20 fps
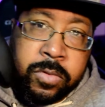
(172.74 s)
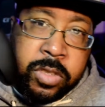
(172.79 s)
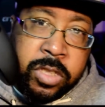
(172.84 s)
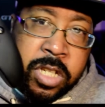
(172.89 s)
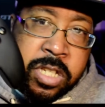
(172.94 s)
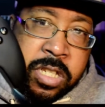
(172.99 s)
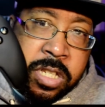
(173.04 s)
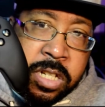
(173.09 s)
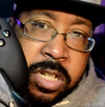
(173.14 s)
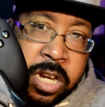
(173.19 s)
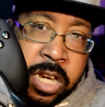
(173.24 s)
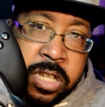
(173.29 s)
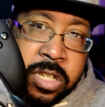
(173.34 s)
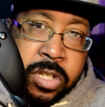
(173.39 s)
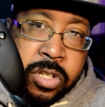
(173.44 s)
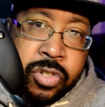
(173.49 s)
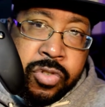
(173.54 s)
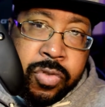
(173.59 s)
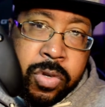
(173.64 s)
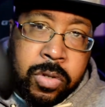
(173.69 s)
This is a nice
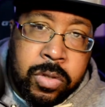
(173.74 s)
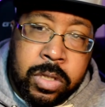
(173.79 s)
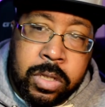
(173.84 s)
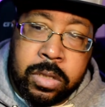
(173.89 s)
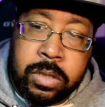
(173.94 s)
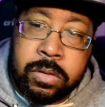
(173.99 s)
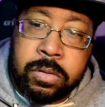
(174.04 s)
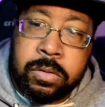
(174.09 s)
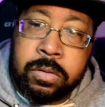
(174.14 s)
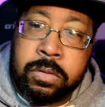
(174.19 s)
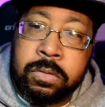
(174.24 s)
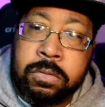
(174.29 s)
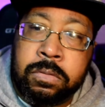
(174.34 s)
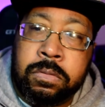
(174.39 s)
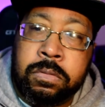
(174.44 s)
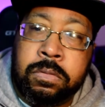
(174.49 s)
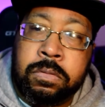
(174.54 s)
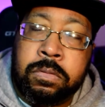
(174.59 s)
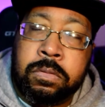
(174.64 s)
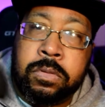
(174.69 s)
controller.
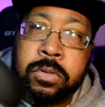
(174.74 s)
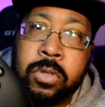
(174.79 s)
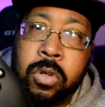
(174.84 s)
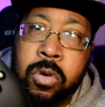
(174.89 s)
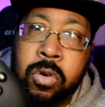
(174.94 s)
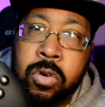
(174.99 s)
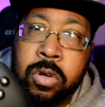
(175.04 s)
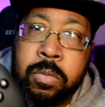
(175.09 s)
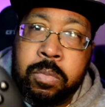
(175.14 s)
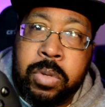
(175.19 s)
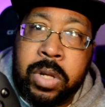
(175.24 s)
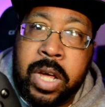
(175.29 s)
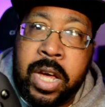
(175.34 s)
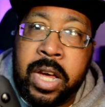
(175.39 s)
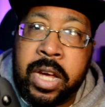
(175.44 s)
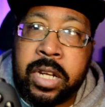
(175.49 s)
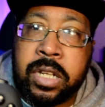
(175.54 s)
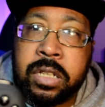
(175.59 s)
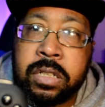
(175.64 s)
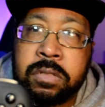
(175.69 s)
All
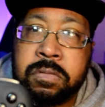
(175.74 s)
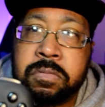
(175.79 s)
black,